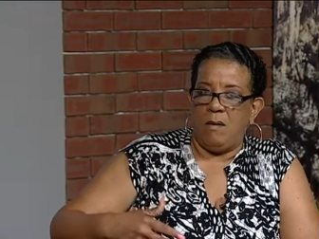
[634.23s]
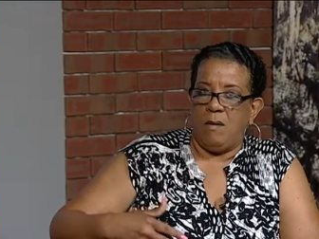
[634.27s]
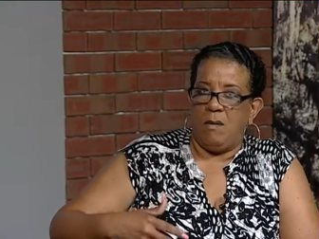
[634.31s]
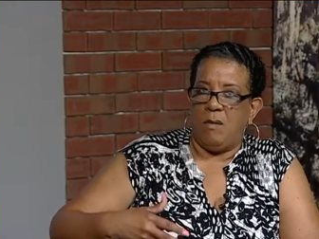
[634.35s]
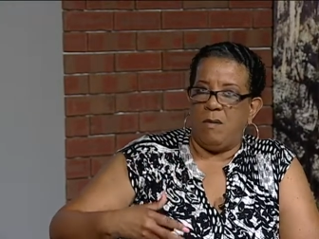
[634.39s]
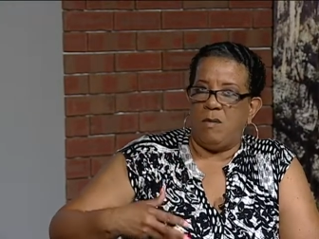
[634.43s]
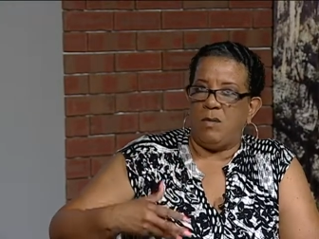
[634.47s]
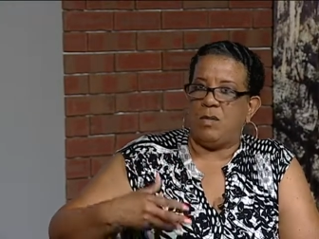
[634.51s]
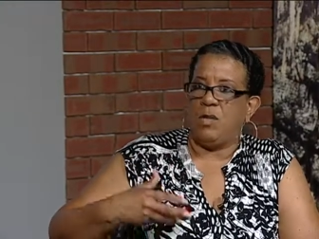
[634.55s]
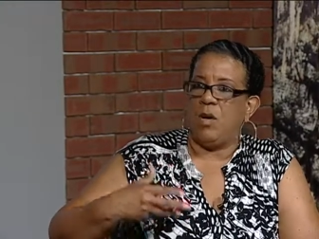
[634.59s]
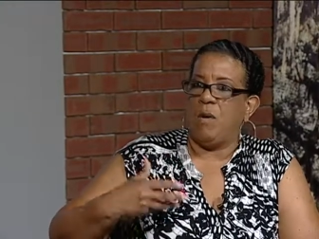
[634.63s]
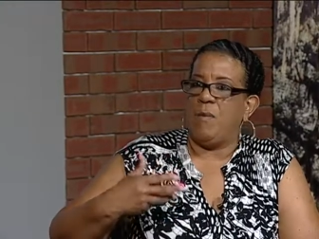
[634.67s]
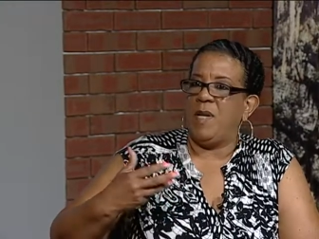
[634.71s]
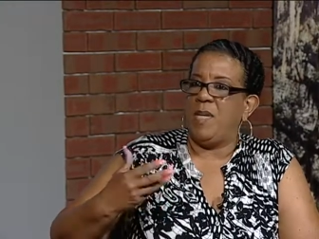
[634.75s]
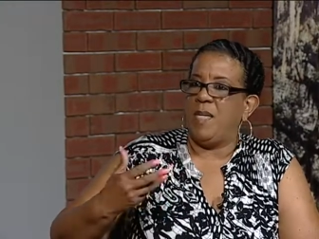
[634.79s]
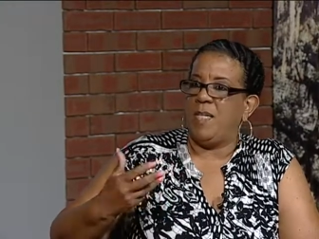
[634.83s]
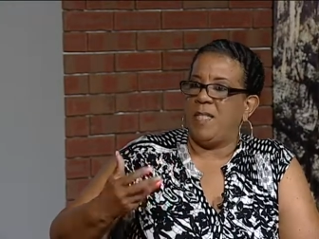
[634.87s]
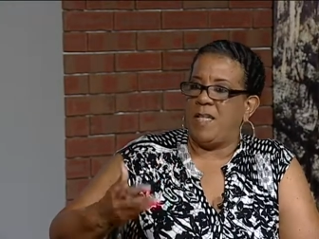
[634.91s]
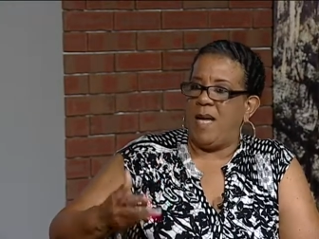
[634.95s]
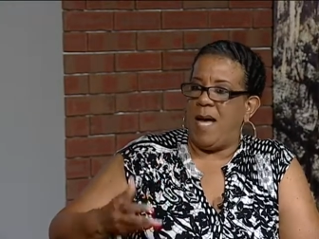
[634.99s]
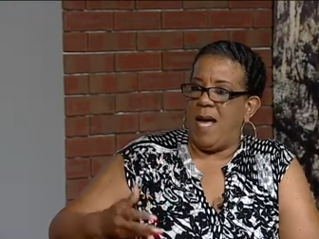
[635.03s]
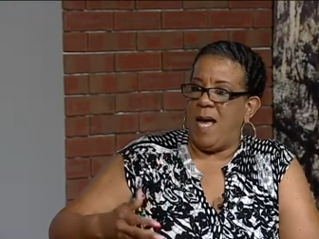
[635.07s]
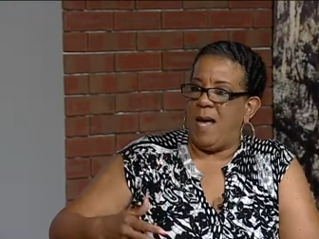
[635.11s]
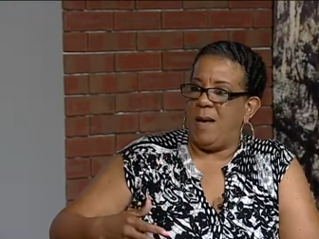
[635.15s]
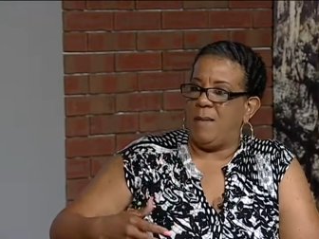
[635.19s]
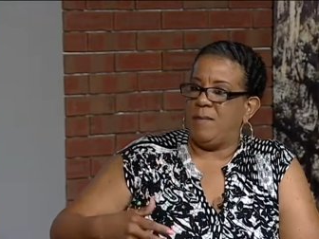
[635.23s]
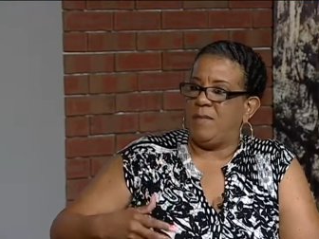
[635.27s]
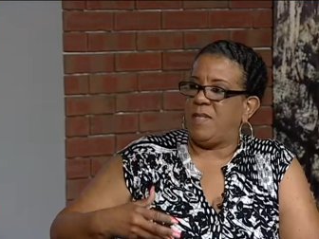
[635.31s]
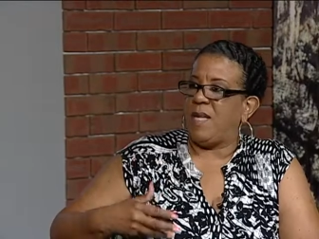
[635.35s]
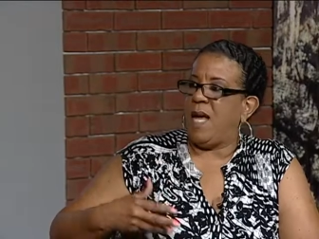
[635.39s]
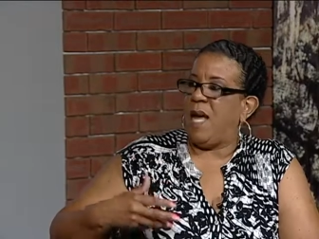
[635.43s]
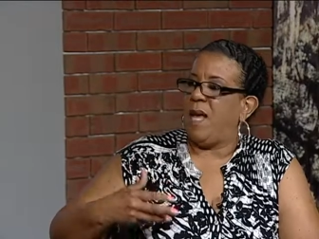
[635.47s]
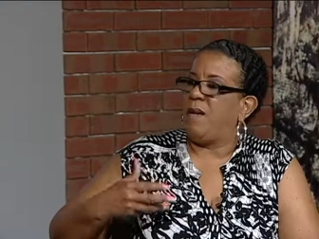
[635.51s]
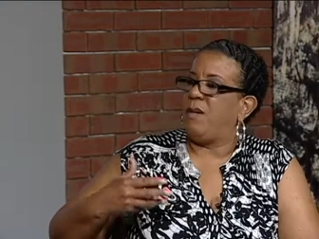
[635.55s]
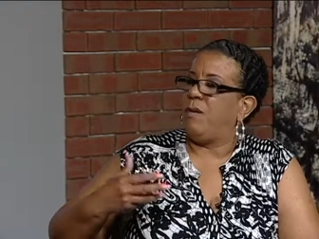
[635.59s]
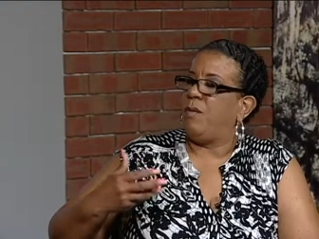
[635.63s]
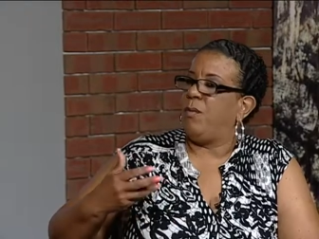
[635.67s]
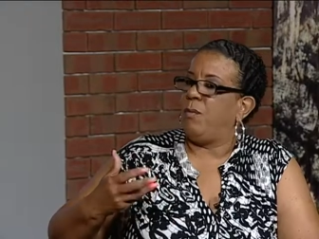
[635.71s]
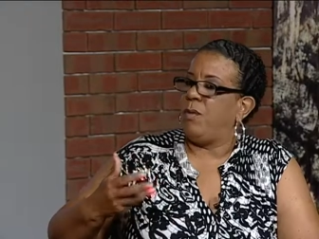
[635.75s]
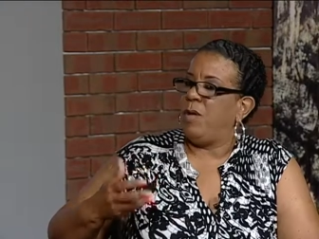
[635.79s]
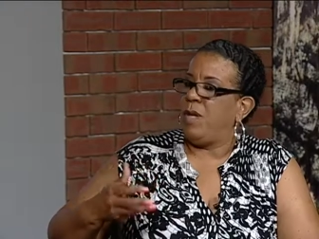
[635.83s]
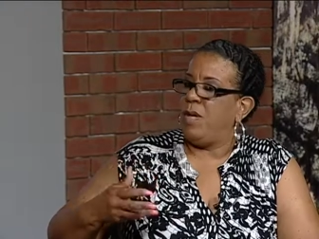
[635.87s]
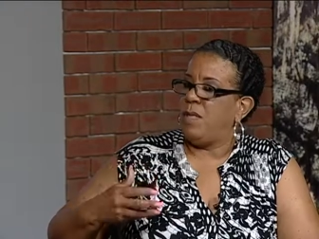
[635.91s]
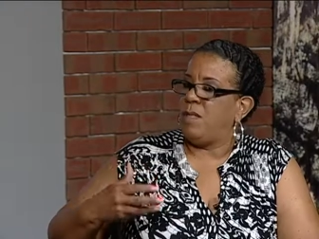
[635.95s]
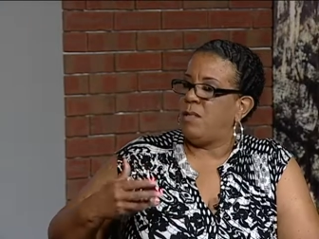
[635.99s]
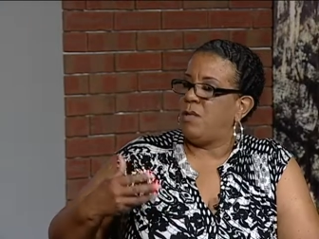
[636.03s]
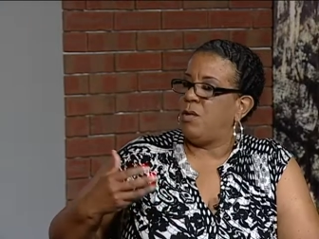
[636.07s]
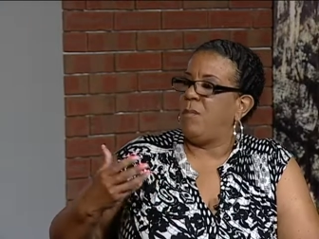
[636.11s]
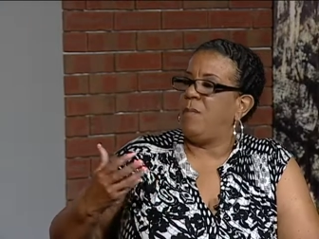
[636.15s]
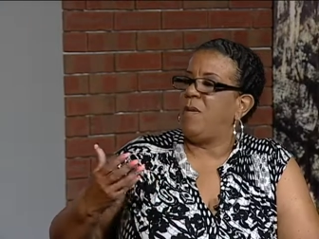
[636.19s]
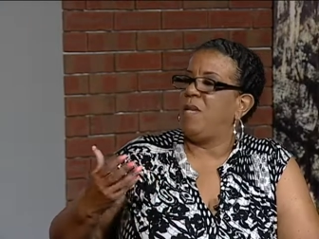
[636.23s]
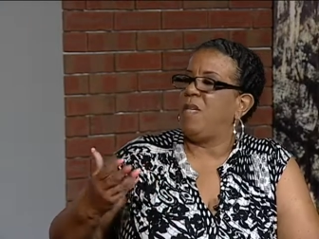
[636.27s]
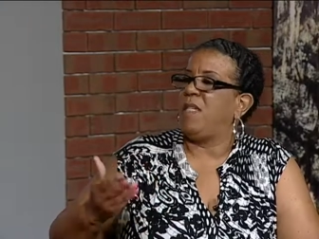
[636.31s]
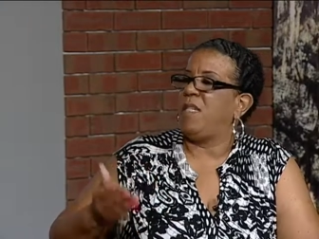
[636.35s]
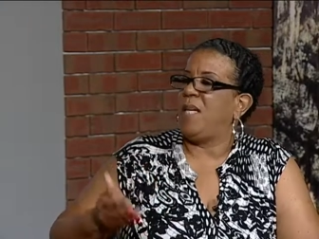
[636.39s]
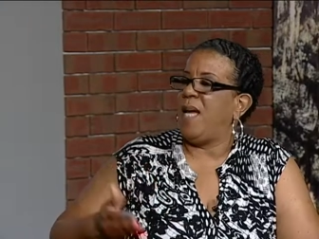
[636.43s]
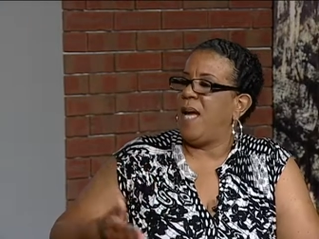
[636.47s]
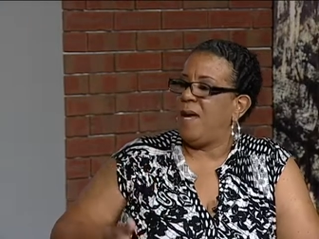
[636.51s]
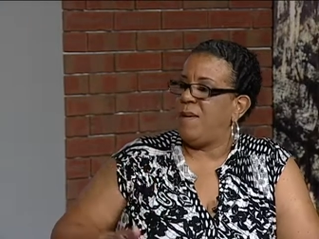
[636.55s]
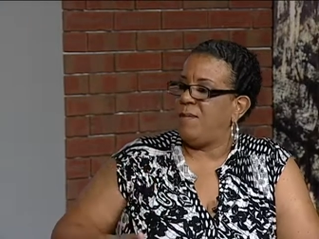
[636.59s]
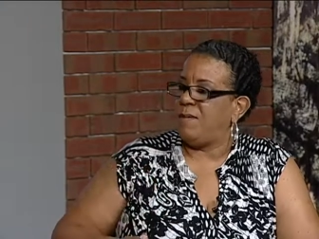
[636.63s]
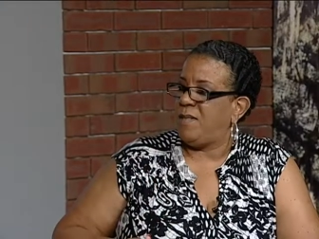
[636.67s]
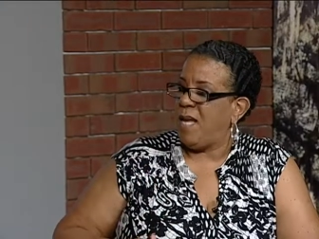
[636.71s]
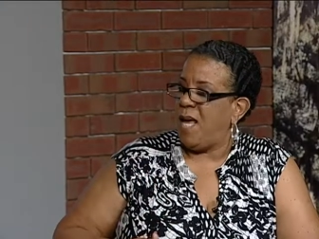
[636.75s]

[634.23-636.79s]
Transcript: so many times out of the week, so many times